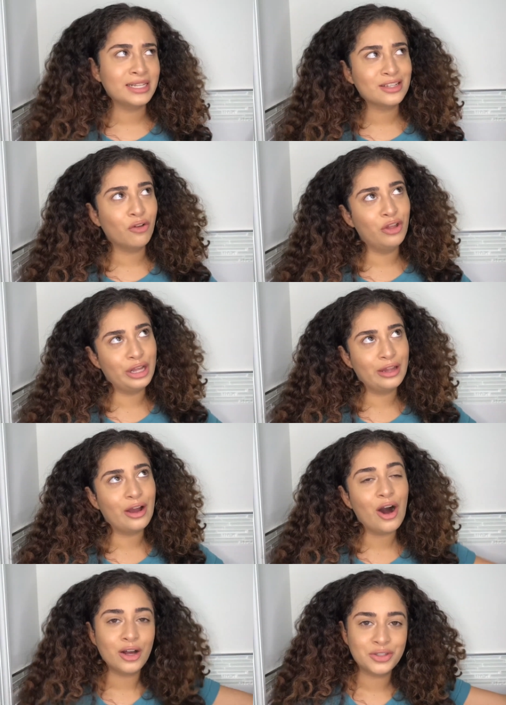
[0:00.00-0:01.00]
myself looking
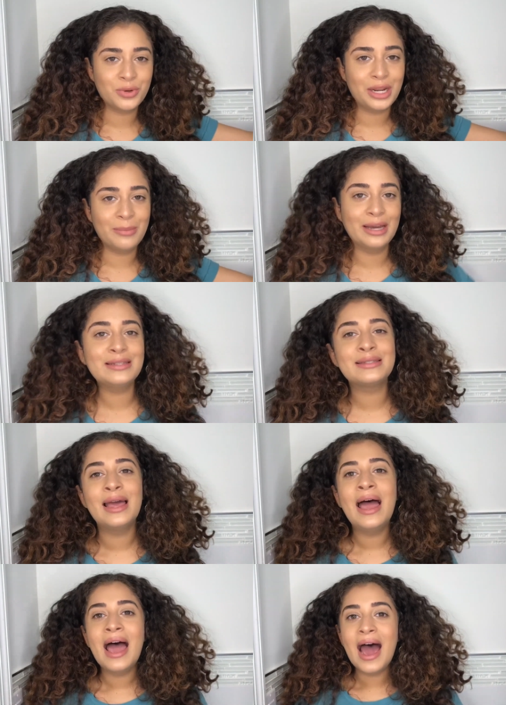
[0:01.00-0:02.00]
like a hot, sweaty mess,
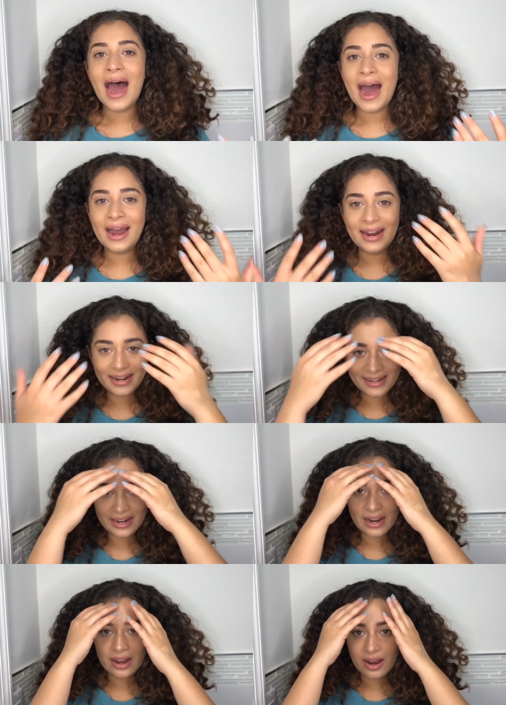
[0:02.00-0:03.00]

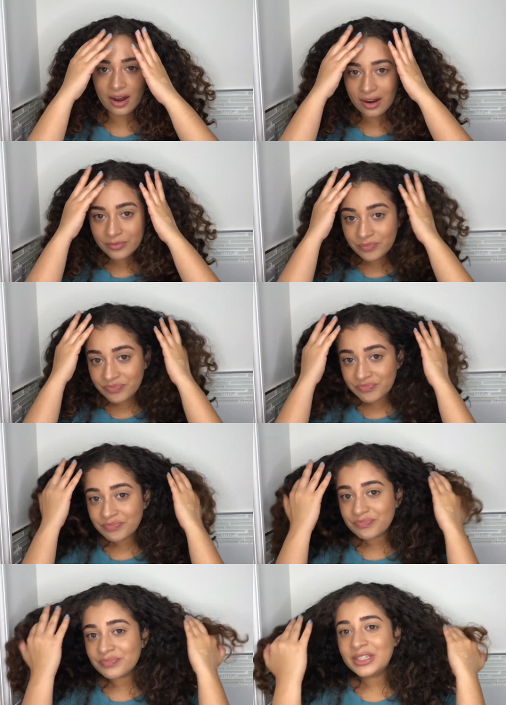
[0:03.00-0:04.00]
I
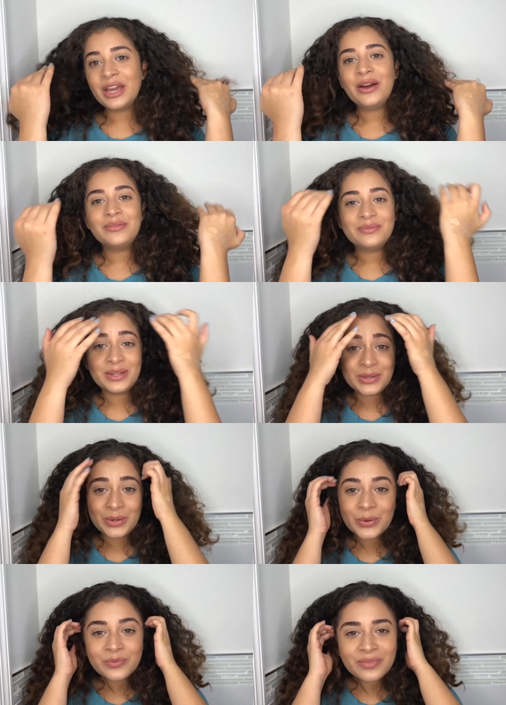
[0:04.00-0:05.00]
don't
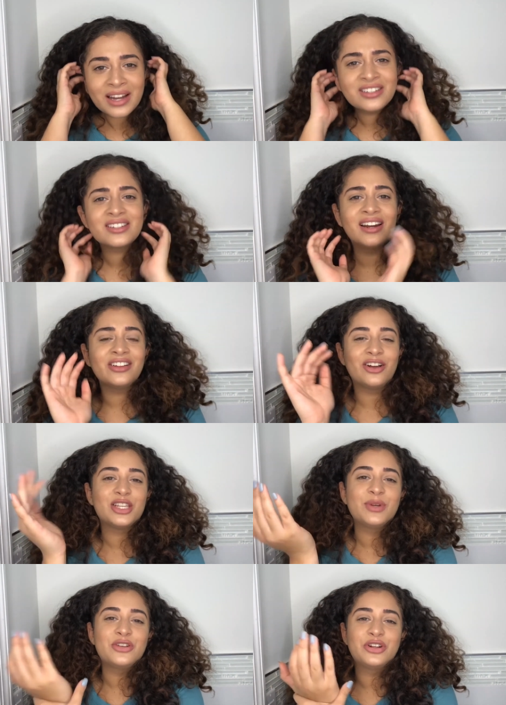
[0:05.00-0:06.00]
know. I just kind of
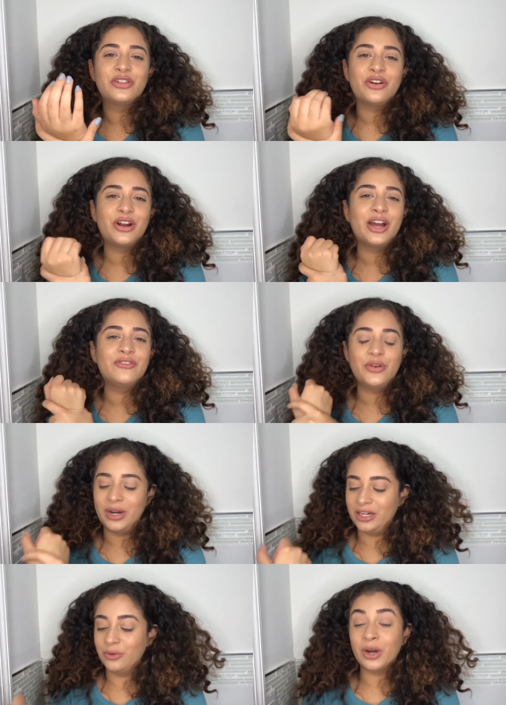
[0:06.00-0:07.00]
lost my train of thought. I have no
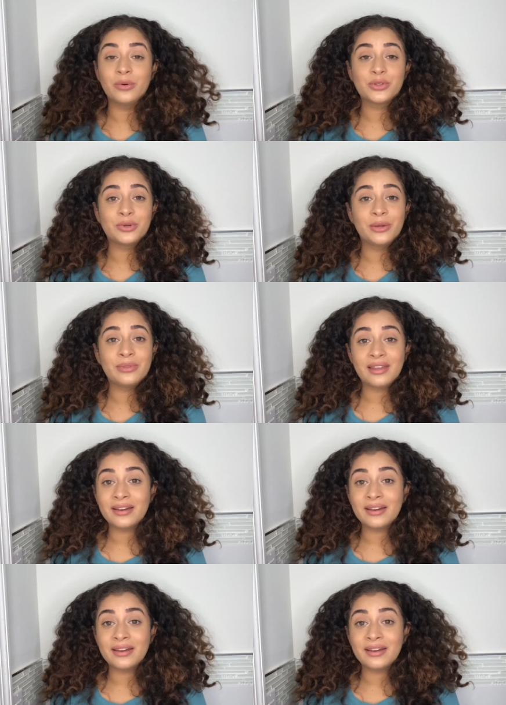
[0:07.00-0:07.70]
idea where I was going with